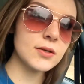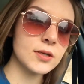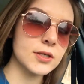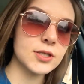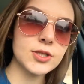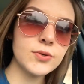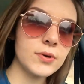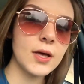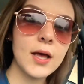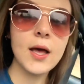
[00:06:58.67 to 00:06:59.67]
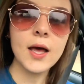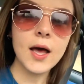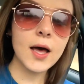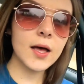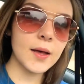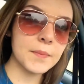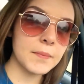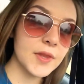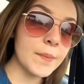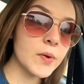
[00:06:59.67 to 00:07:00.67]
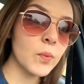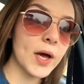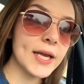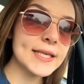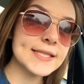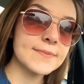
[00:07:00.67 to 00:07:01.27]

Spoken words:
or a shoot. Number one is